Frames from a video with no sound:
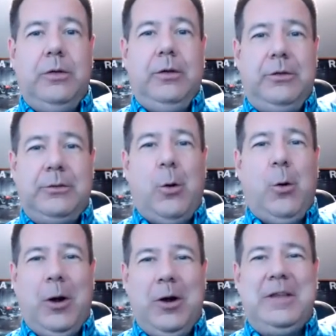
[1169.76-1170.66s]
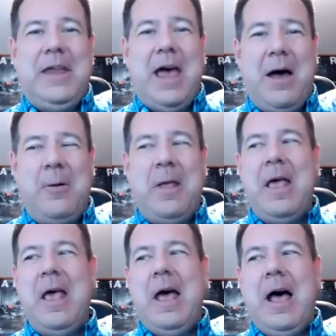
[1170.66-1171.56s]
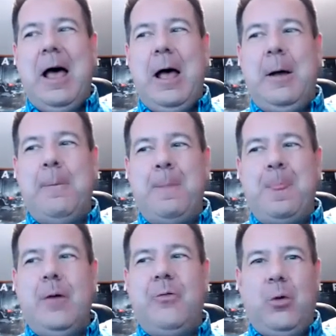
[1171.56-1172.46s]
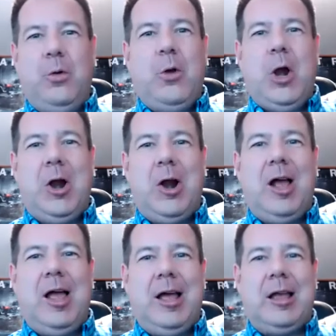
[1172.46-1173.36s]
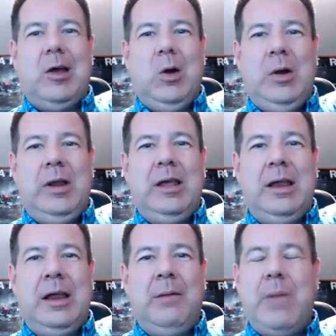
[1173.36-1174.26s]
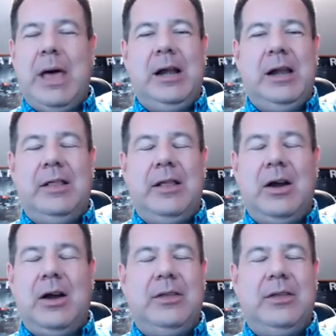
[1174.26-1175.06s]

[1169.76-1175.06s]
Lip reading: score down for their code embedded in there.